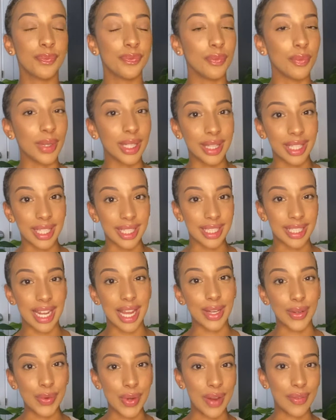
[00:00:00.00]
with the
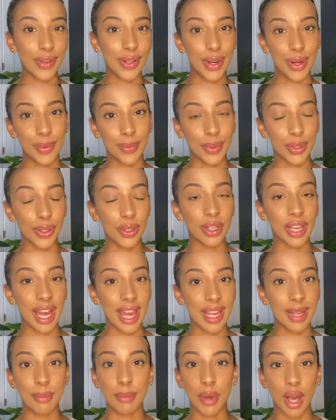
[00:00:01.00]
internet you never know what you're
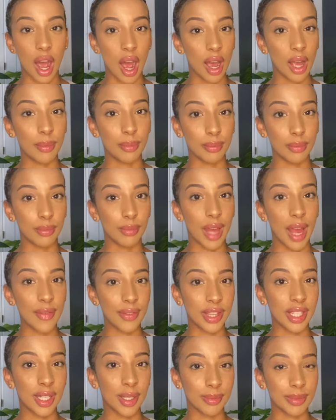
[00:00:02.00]
getting, but
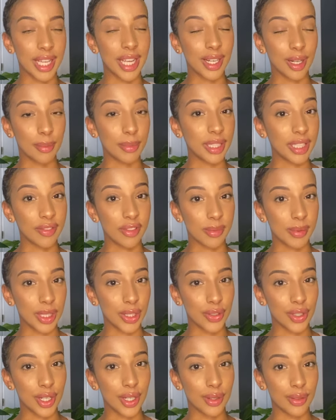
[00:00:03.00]
everything I'm saying I believe to be
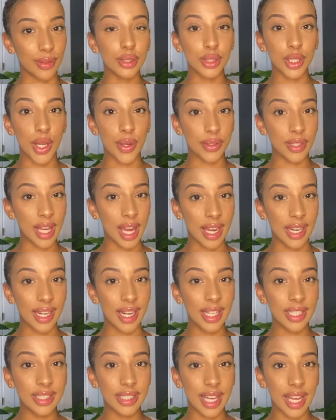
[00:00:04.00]
true. So yeah,
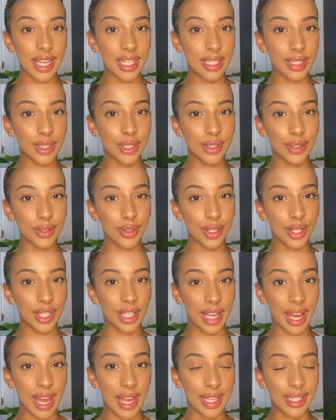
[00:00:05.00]
let's get into the
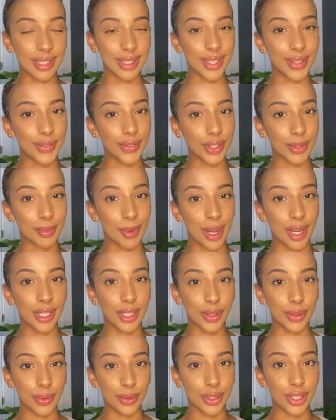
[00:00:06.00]
case of
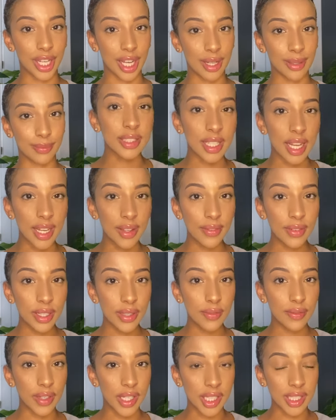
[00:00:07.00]
Smiley Culture.
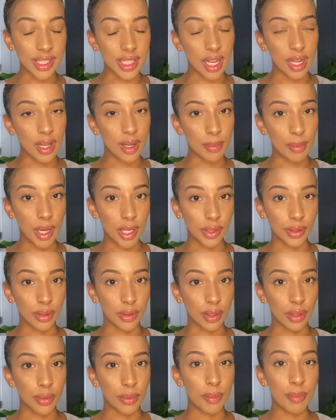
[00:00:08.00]
David Victor
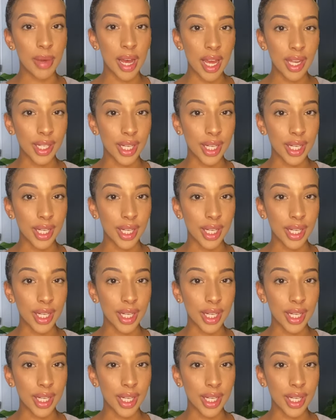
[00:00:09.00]
Emmanuel, better